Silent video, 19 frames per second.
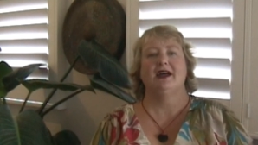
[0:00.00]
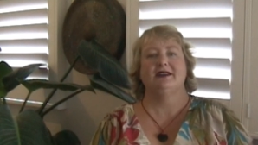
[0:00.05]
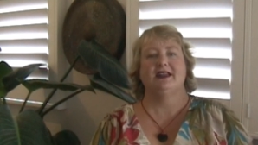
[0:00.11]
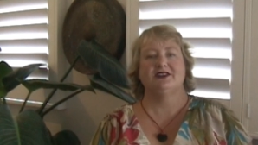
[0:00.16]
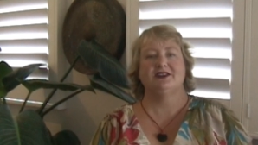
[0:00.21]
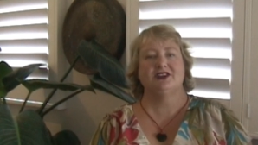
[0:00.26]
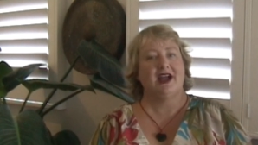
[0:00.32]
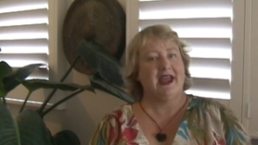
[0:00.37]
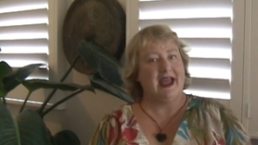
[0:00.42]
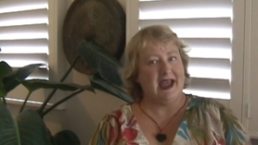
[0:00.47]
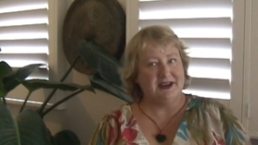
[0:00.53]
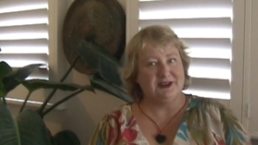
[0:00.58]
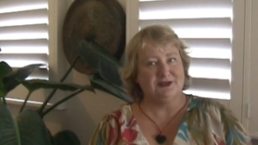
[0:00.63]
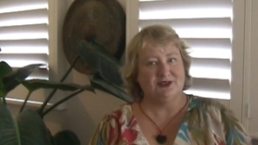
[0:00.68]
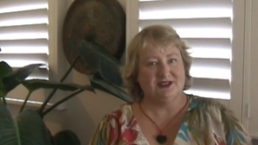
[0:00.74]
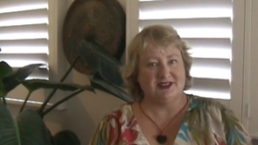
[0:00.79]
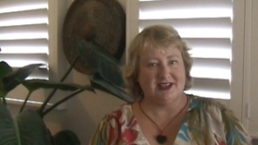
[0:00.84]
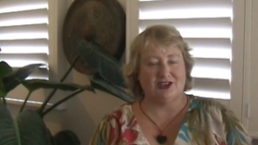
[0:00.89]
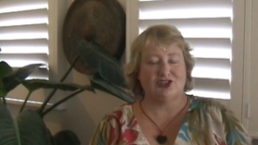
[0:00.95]
Now,
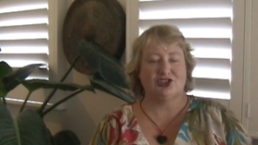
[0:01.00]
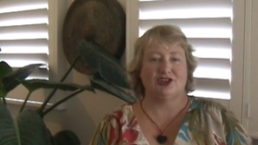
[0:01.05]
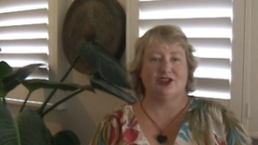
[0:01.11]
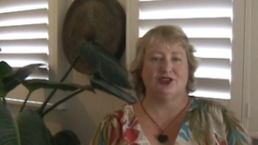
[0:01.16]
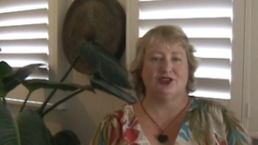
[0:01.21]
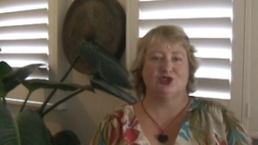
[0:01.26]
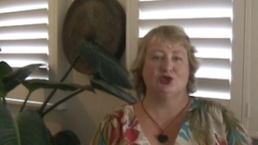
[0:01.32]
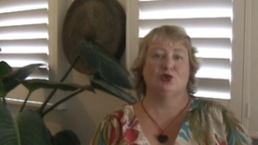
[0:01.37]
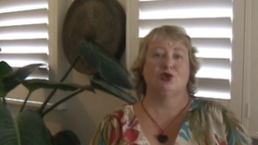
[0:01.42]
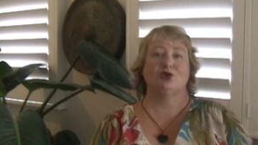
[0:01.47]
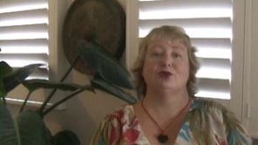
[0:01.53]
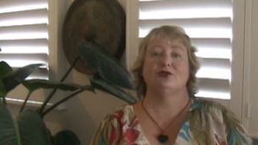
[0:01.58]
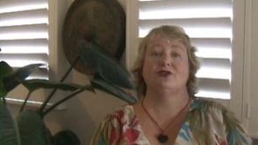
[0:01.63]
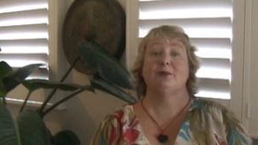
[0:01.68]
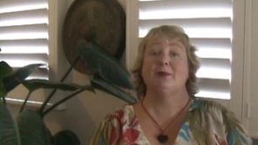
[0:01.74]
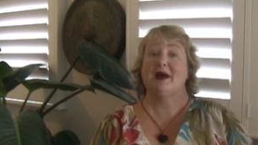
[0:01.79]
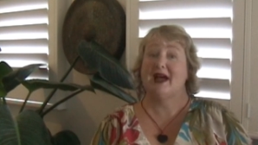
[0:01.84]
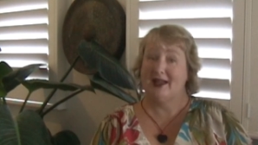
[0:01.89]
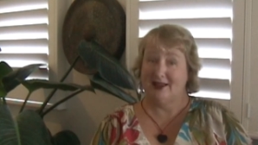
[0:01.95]
Diana is actually the daughter of
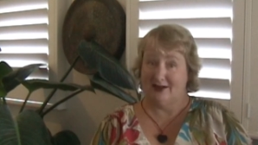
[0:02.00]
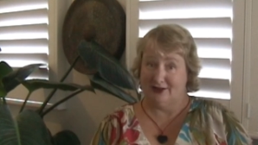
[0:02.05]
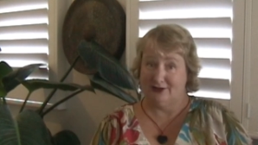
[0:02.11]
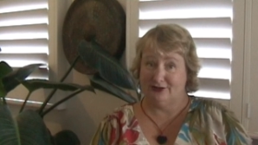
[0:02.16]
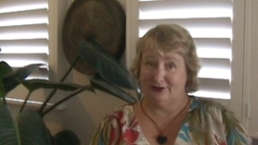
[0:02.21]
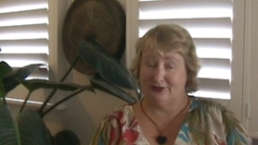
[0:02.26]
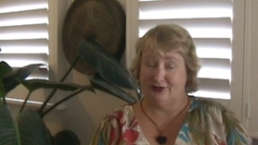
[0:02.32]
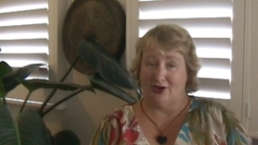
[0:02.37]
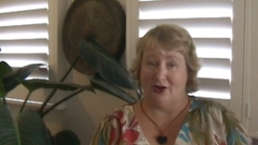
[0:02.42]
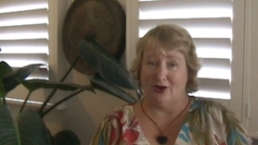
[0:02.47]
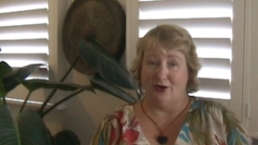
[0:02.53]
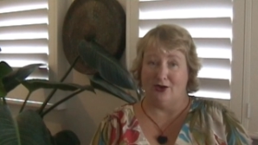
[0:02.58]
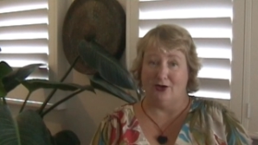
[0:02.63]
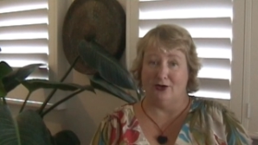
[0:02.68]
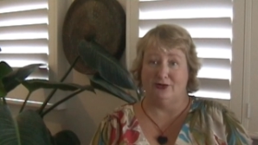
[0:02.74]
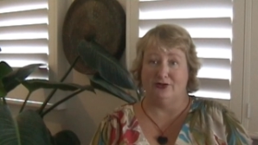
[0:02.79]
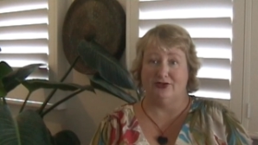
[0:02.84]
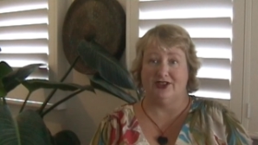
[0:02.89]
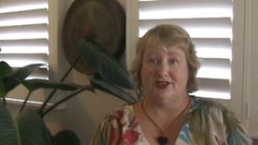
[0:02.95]
the bailiff
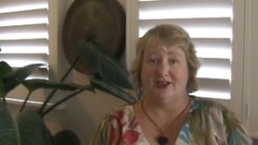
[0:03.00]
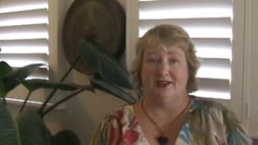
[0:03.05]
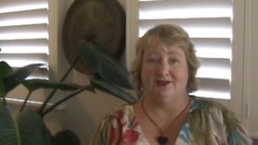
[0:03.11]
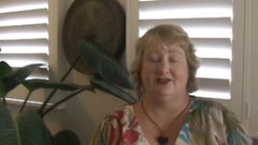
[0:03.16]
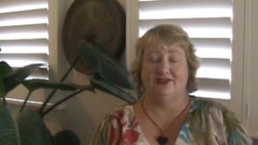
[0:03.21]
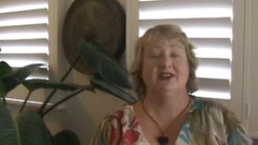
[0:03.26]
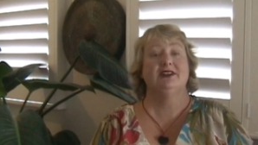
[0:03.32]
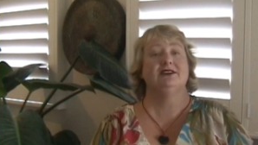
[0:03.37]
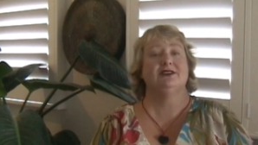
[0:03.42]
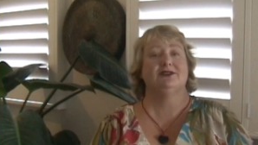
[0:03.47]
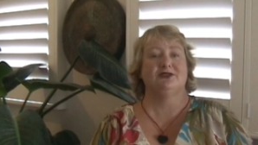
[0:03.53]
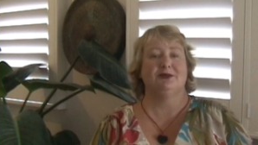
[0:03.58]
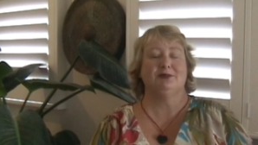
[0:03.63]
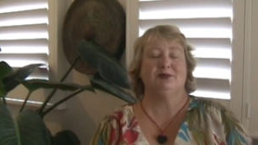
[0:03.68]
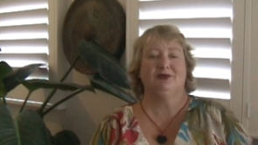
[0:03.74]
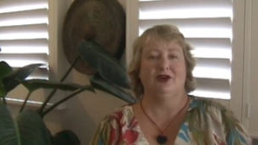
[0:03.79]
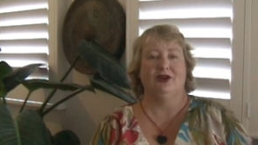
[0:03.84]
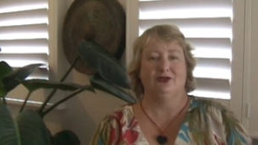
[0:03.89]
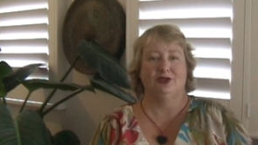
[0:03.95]
of the villain of
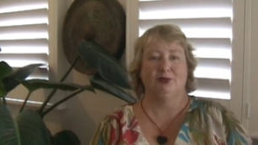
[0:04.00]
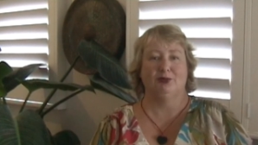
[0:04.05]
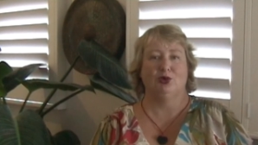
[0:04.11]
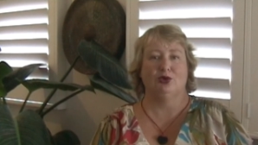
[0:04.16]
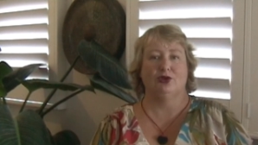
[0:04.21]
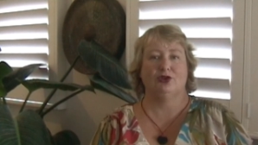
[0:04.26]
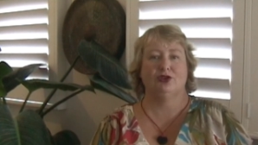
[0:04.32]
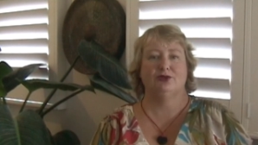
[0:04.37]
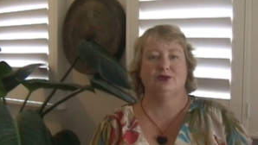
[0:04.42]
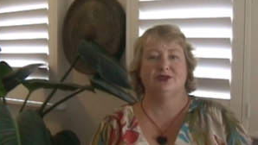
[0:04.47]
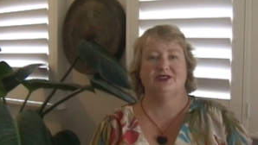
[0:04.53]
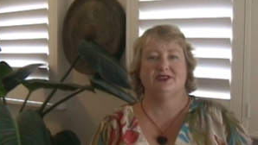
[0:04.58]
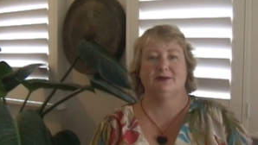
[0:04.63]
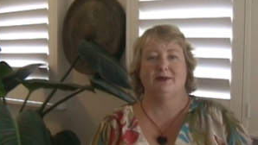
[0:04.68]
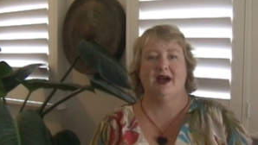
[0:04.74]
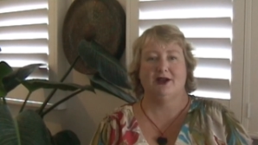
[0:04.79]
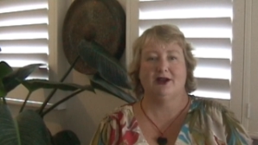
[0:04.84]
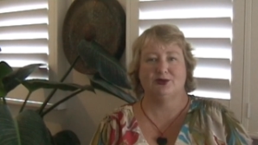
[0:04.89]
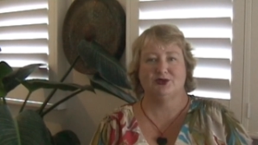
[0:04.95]
the book, who is the
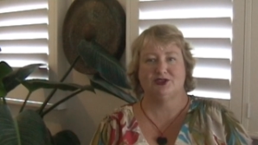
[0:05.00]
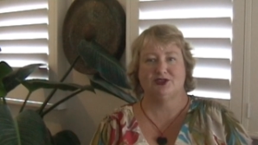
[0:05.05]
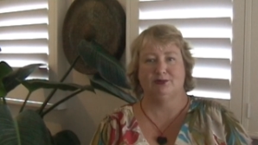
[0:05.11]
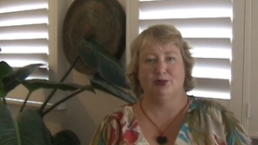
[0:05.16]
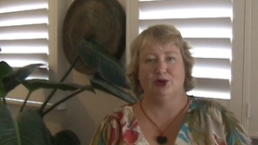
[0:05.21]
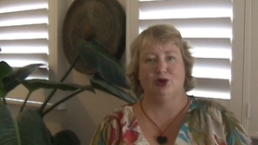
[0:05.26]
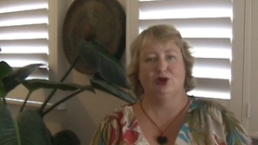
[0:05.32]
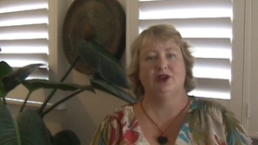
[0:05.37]
Marquis of